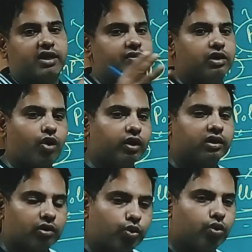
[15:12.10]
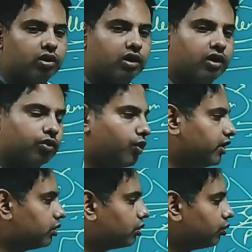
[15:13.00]
they will not
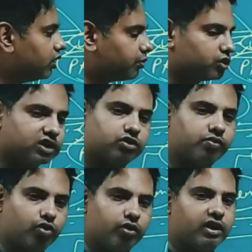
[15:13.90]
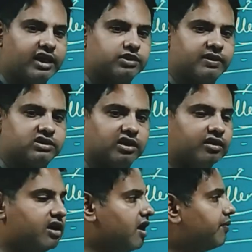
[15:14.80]
going through the process of clonal expansion.
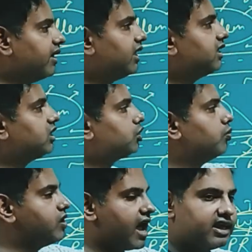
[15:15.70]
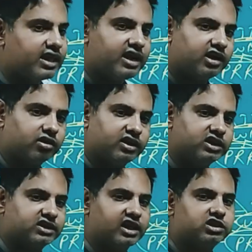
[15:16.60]
When there is a stimuli, then
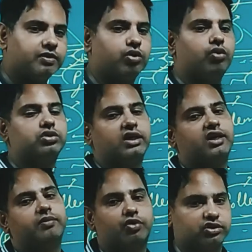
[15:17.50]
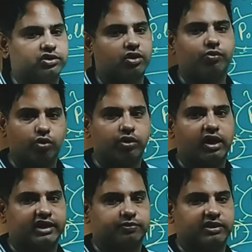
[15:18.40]
these cells will goes under the process of
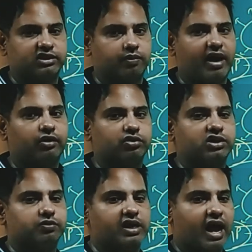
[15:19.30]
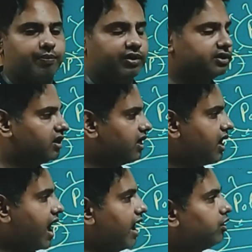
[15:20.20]
clonal expansion. Mitosis will happen,
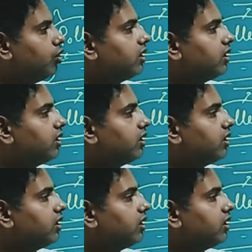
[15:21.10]
and your